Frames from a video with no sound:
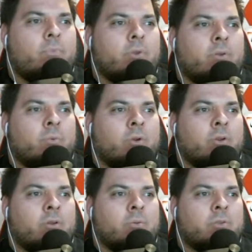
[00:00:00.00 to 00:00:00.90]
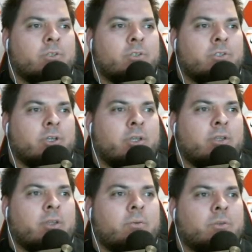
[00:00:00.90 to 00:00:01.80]
And we're going to go with the giant
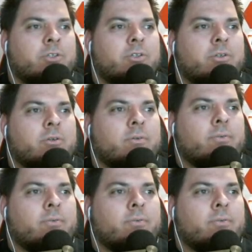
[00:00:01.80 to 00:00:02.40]
language.